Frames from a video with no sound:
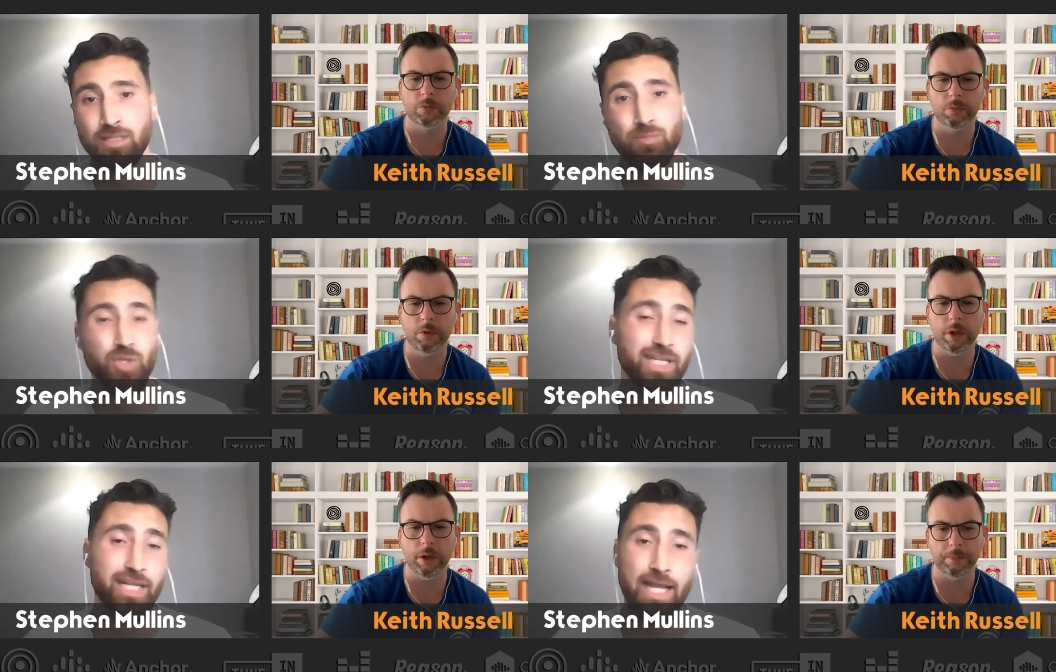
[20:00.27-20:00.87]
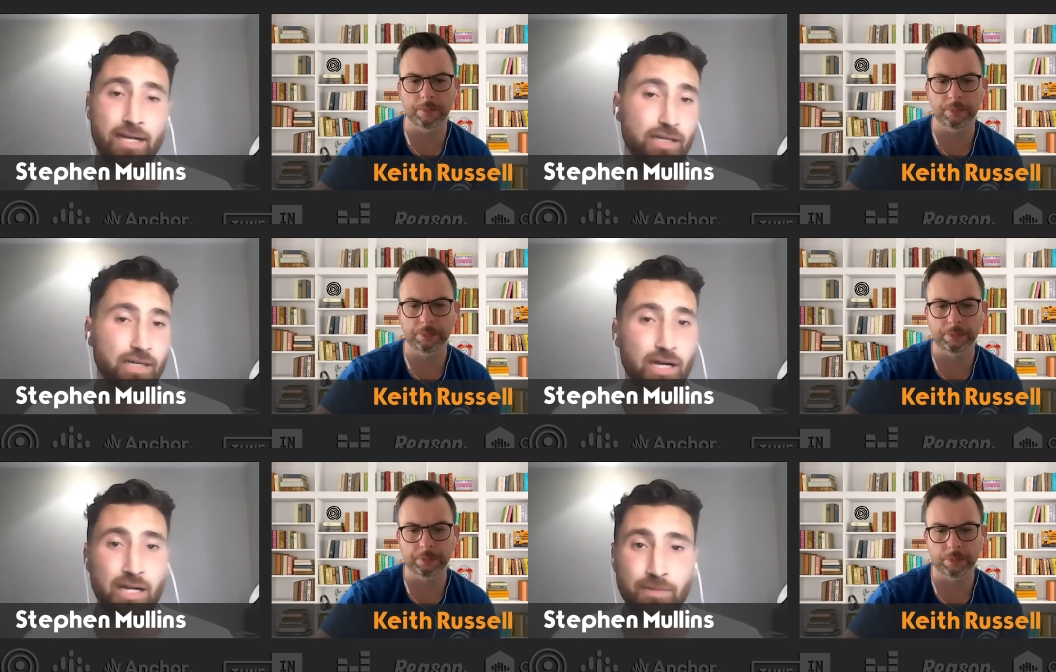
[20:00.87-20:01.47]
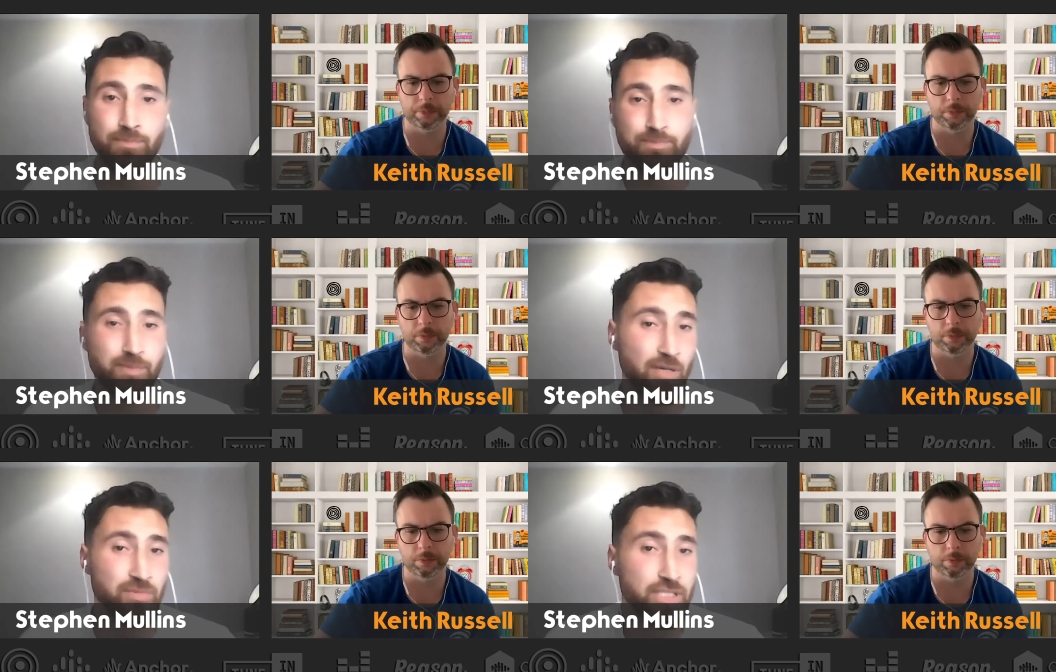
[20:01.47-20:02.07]
Speaker 1: But yeah. again, like I,
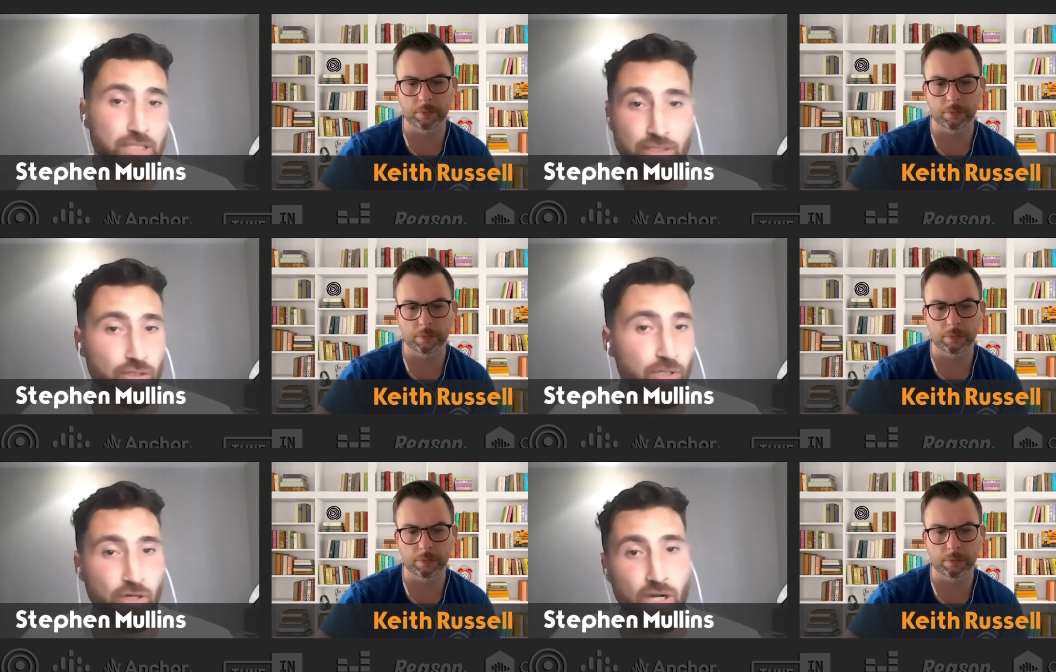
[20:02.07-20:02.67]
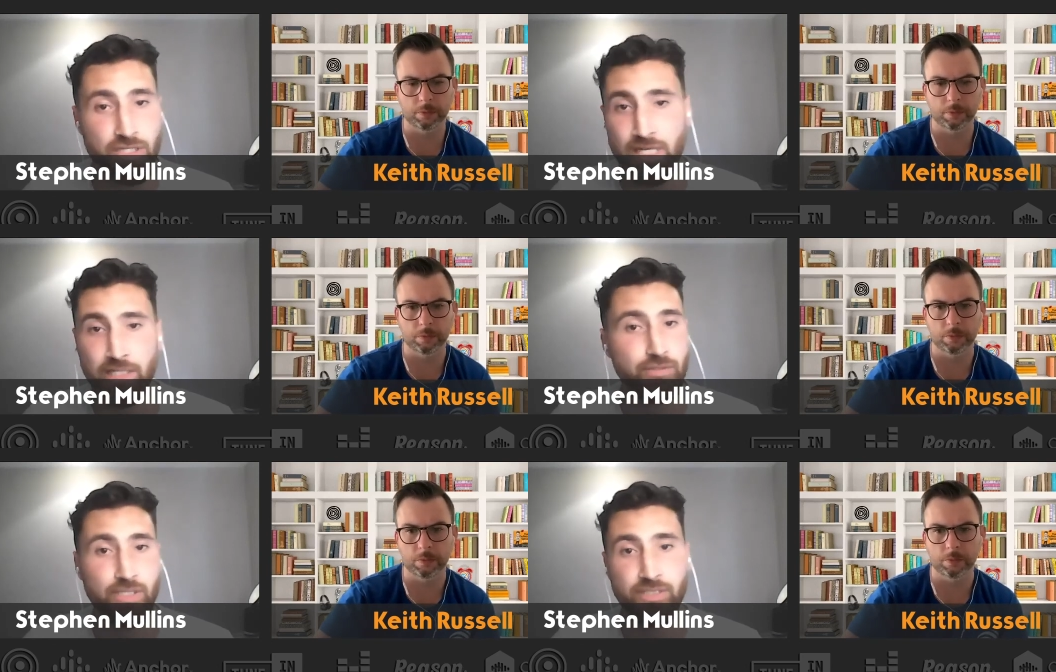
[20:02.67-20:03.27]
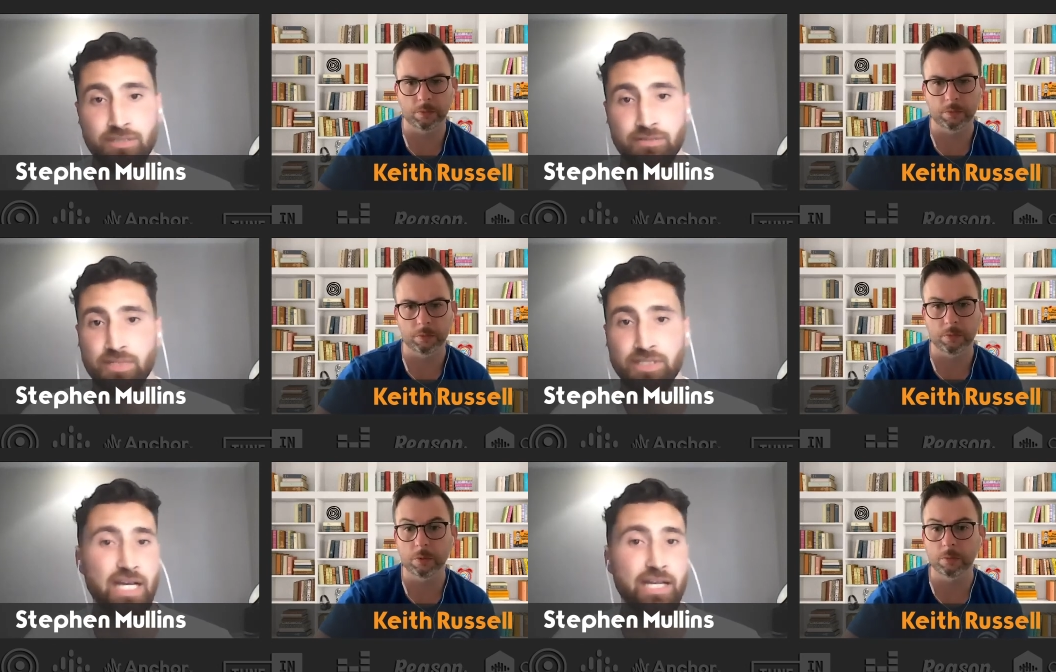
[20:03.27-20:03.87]
I'm still to come across anyone that's
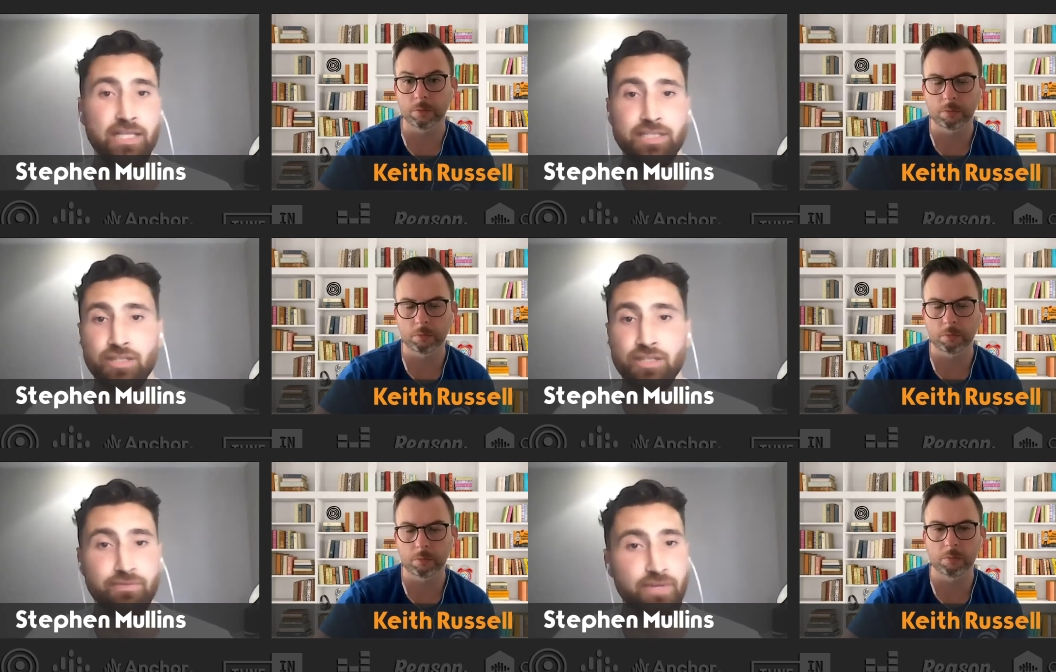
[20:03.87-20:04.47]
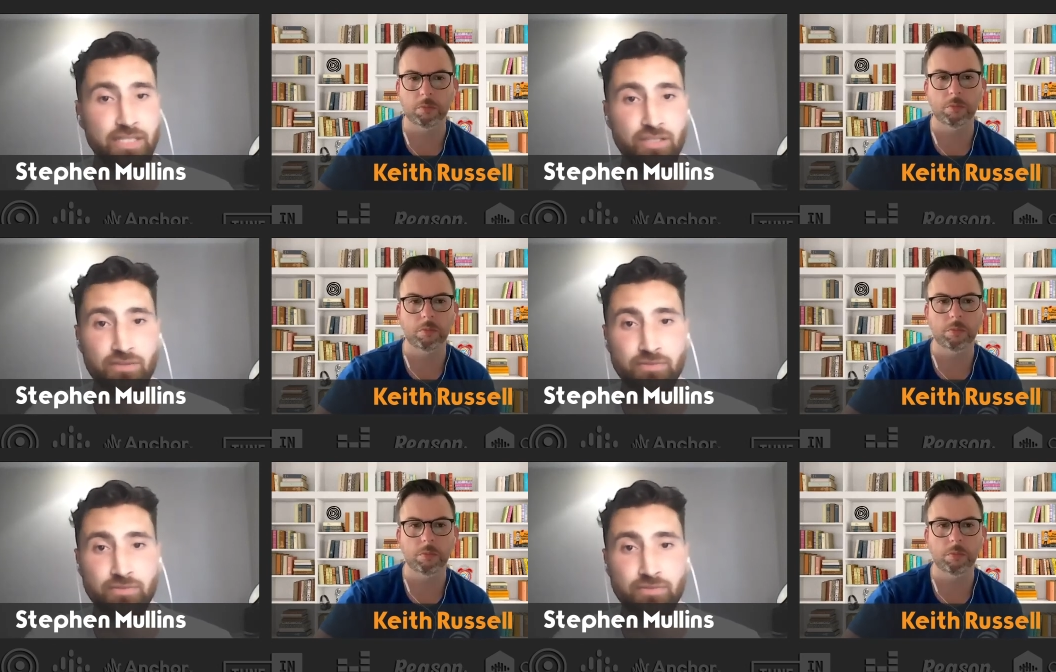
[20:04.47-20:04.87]
that's had any side effects of